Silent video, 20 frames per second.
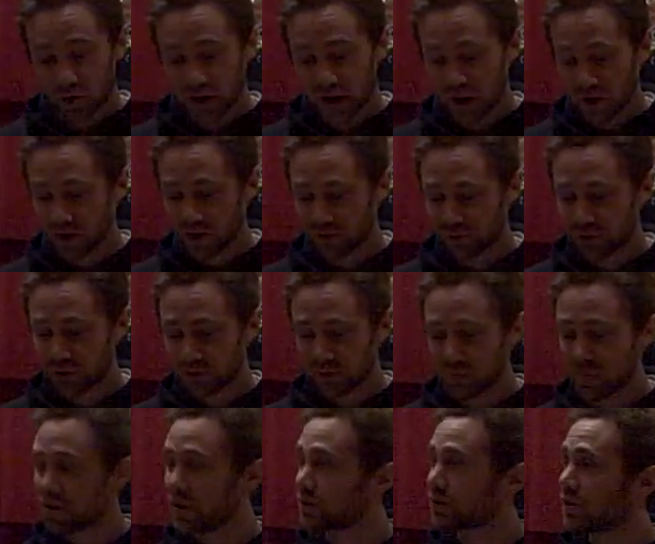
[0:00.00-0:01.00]
on how I fuse a
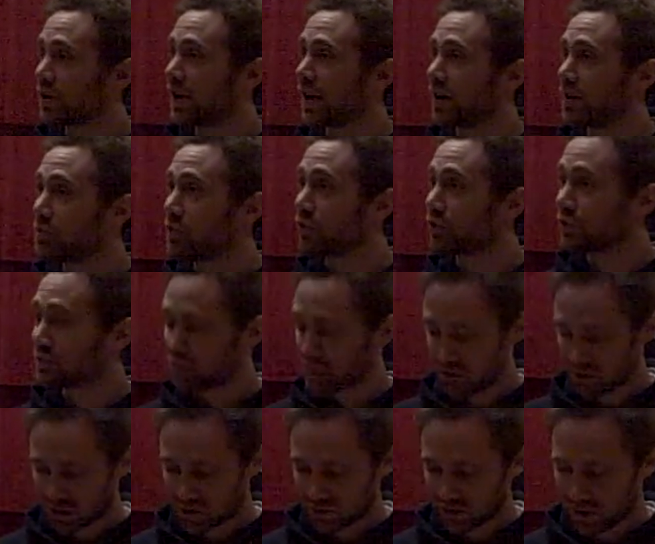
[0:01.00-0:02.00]
military and a more
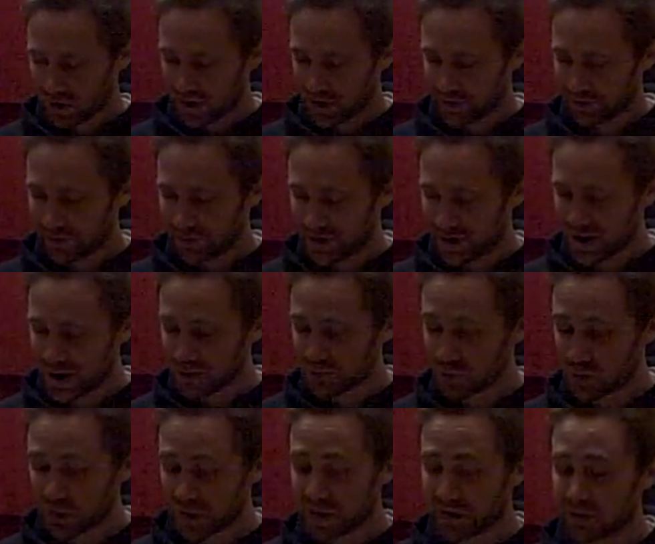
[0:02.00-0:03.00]
spiritual life
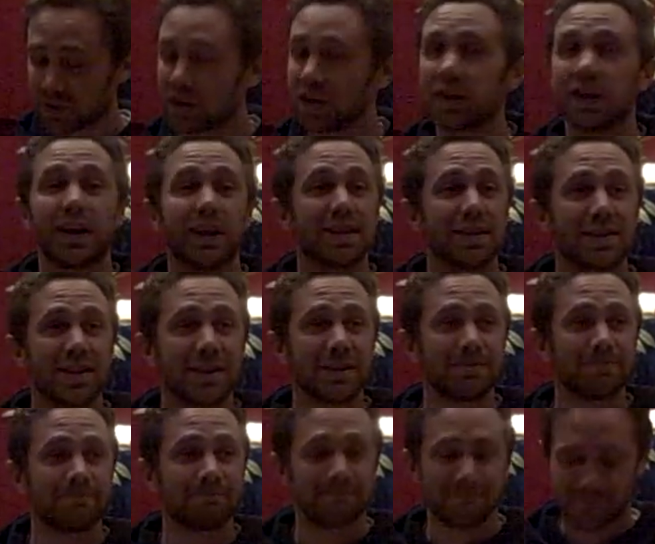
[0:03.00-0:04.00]
will be given at a later date
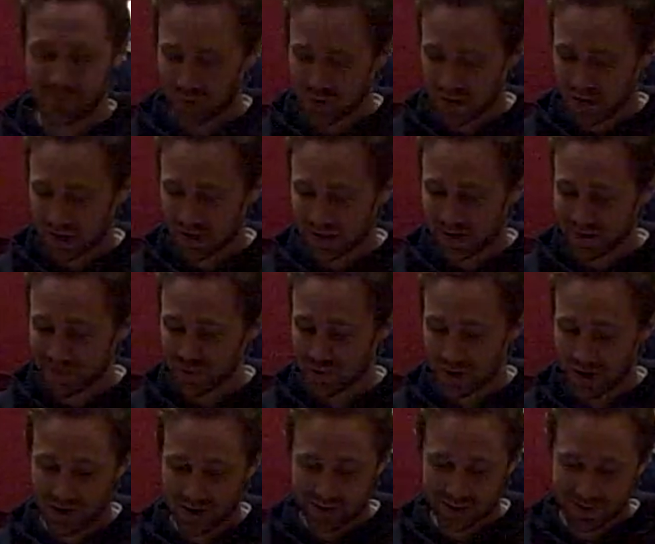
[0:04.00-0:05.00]
when I can give you
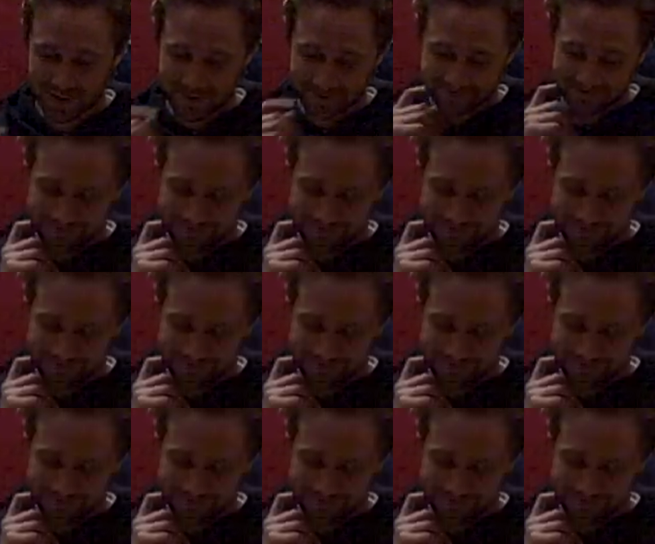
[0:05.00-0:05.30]
an answer.